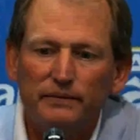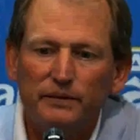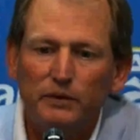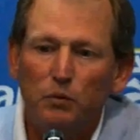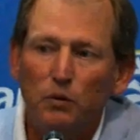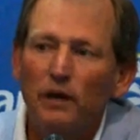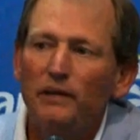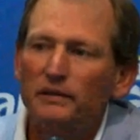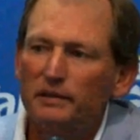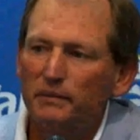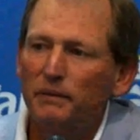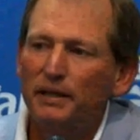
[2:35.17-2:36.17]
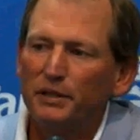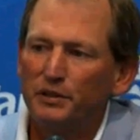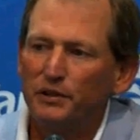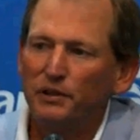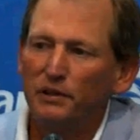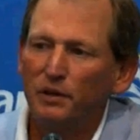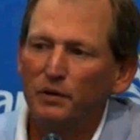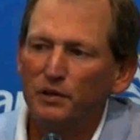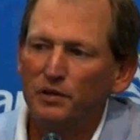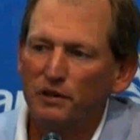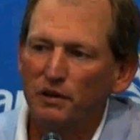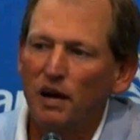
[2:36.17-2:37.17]
You want to make sure your
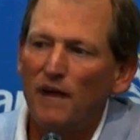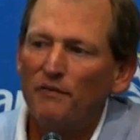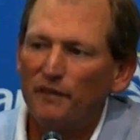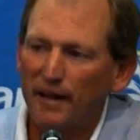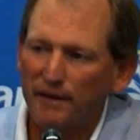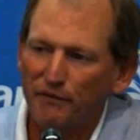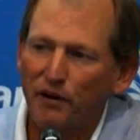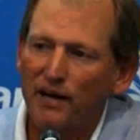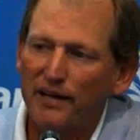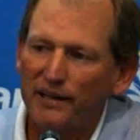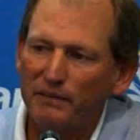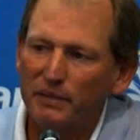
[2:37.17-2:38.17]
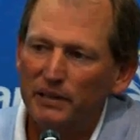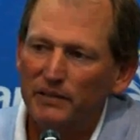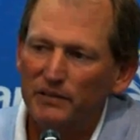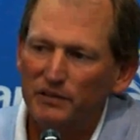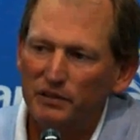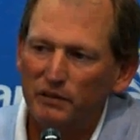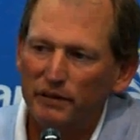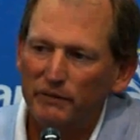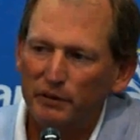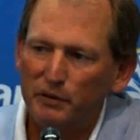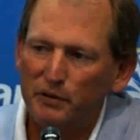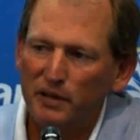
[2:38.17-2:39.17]
coaches are off for that Friday because it's a great
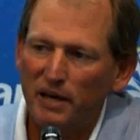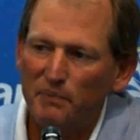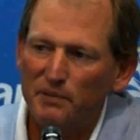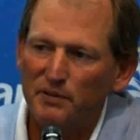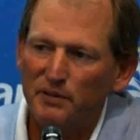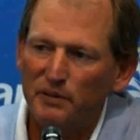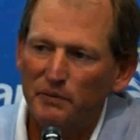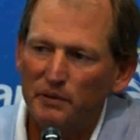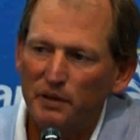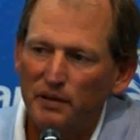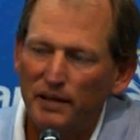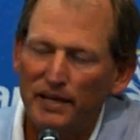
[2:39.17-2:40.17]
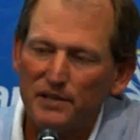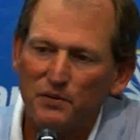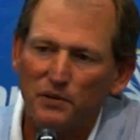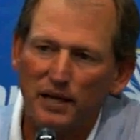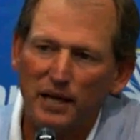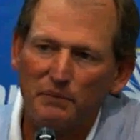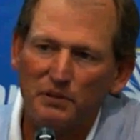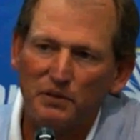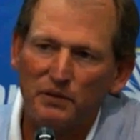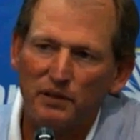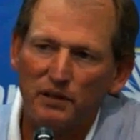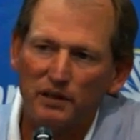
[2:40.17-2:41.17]
recruiting opportunity with all the high school games
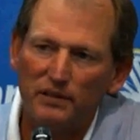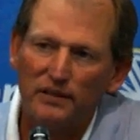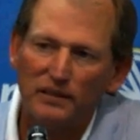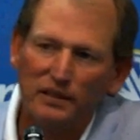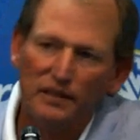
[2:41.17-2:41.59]
going on.